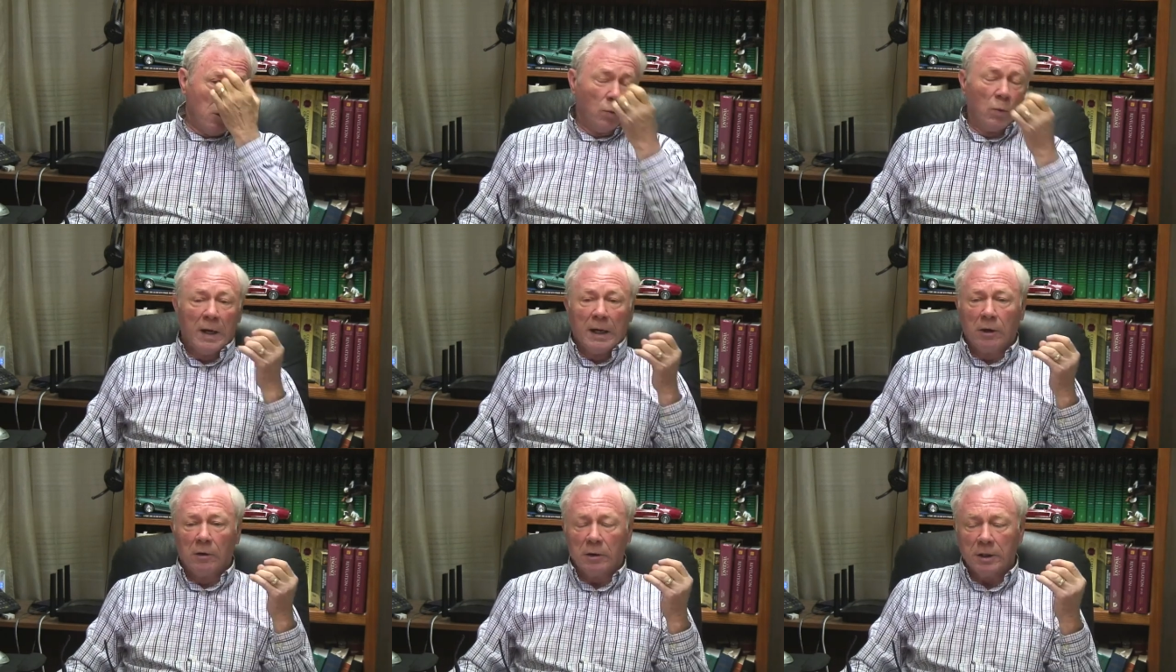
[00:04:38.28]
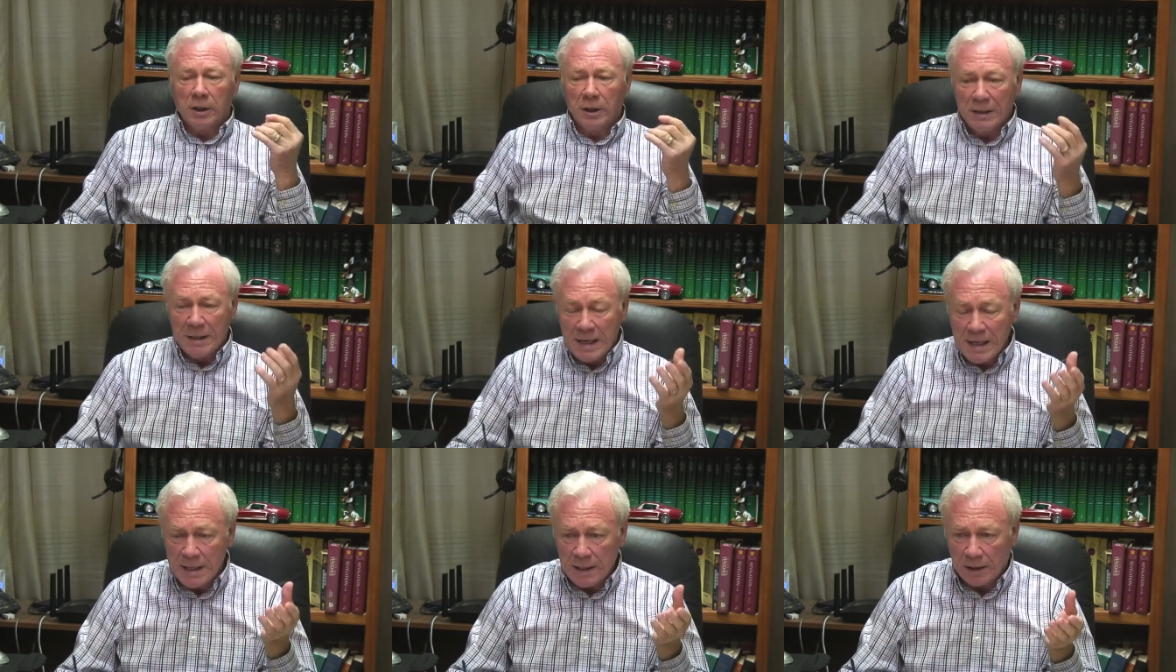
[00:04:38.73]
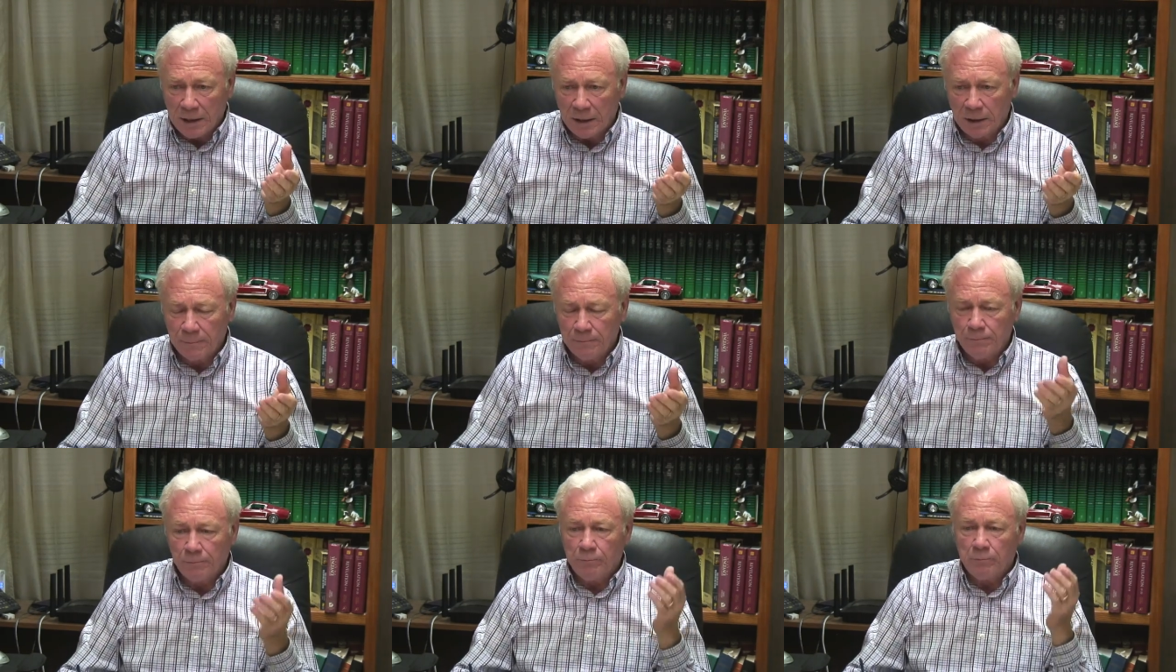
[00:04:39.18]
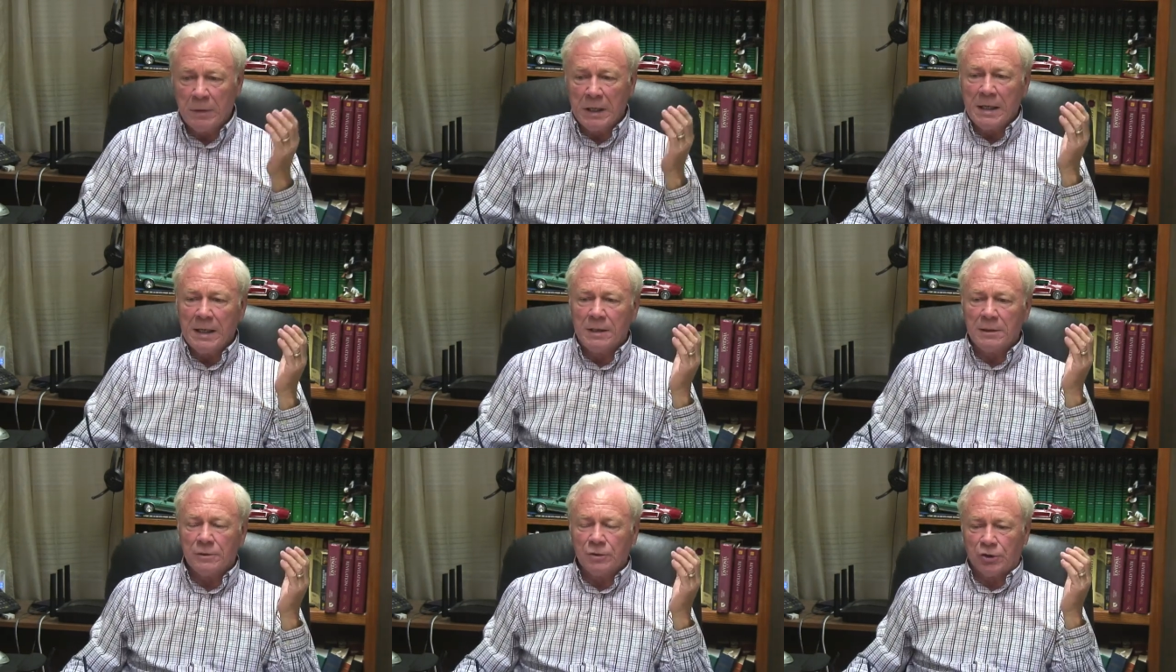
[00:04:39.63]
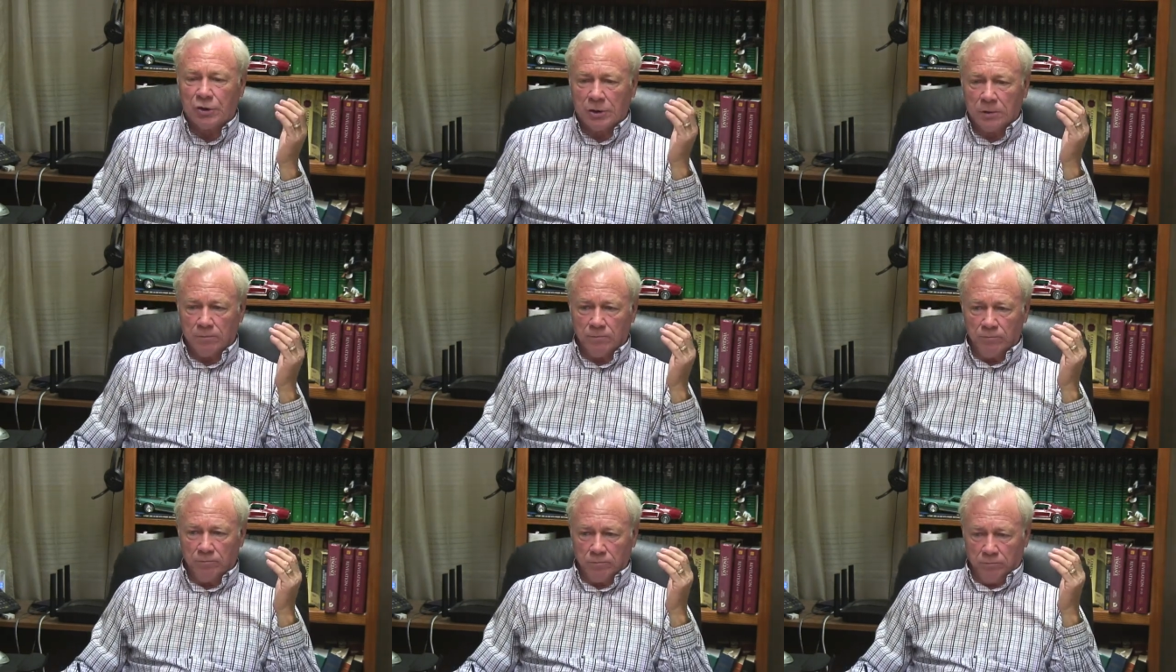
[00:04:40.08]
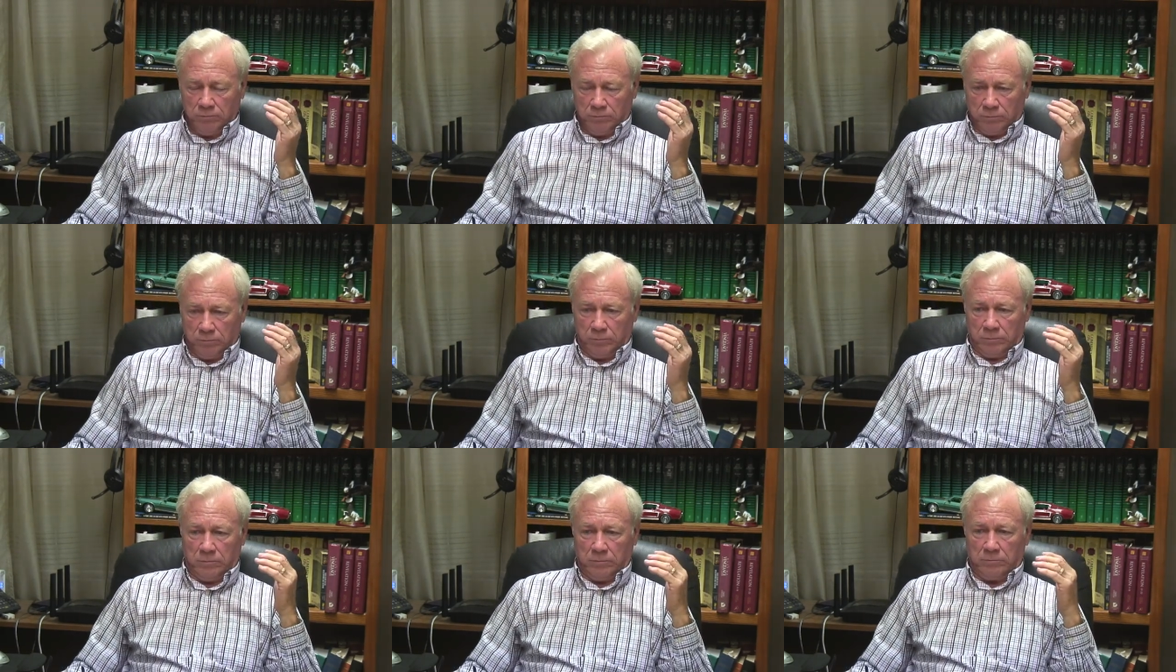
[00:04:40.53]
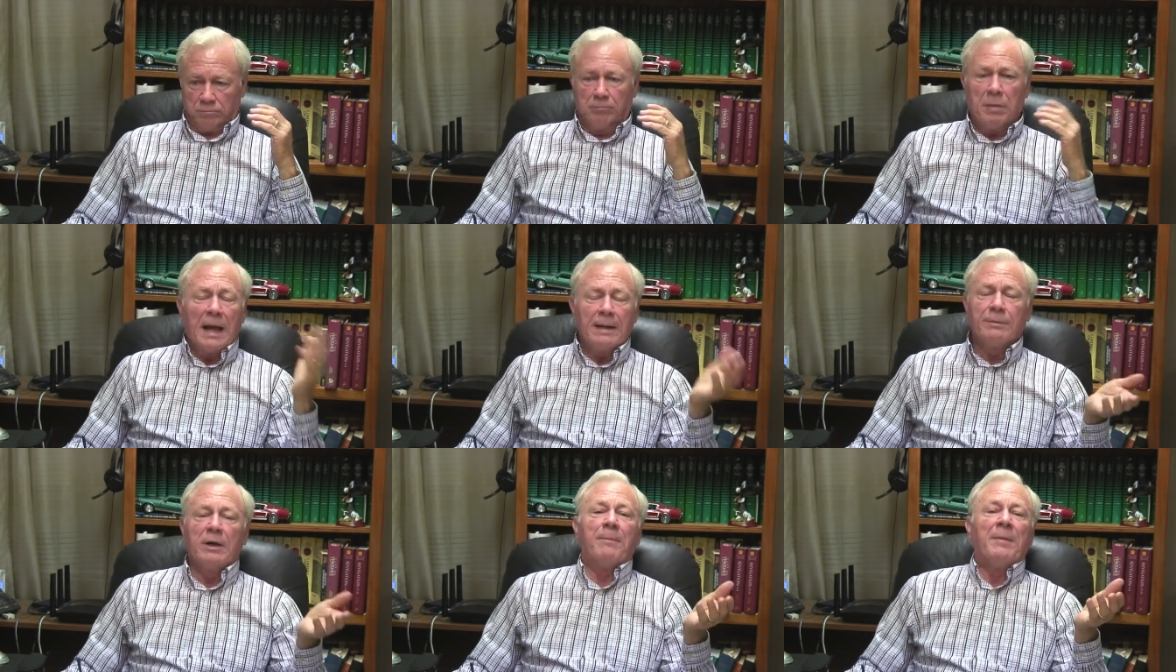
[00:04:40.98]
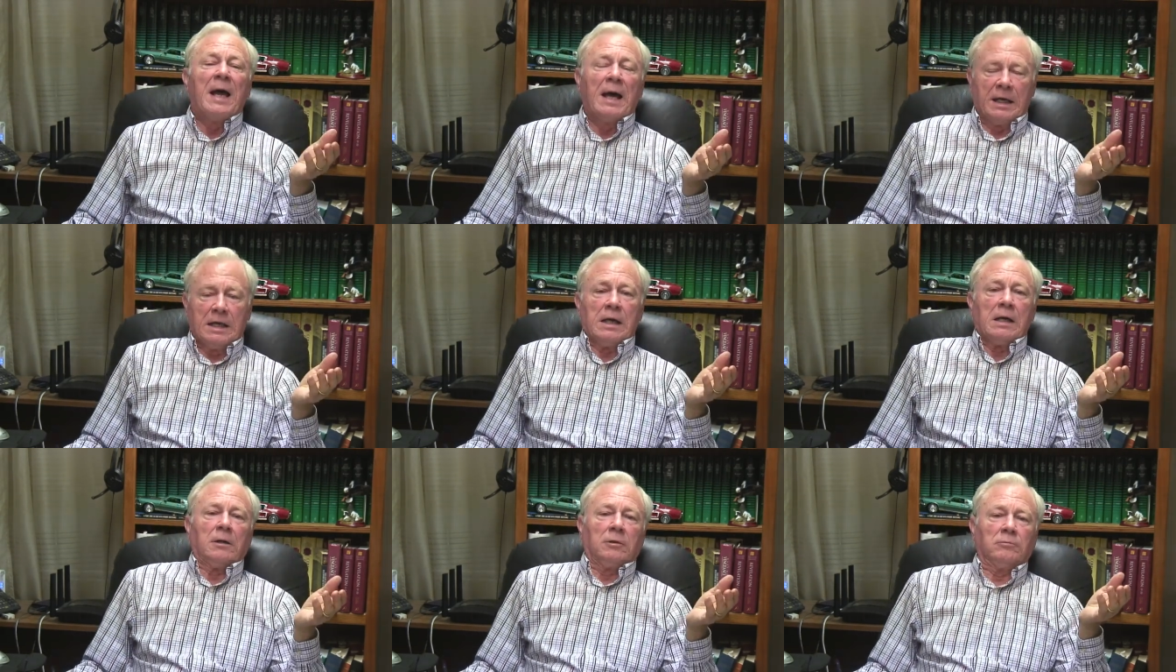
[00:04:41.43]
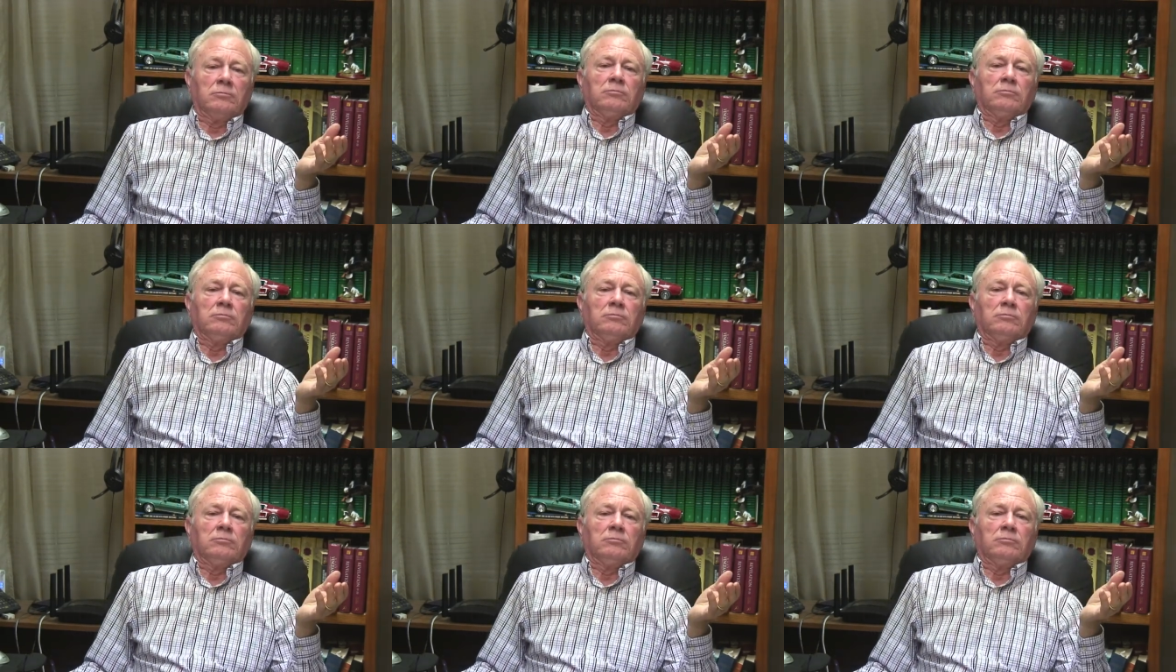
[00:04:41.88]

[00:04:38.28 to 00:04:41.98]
well, genea means baby making.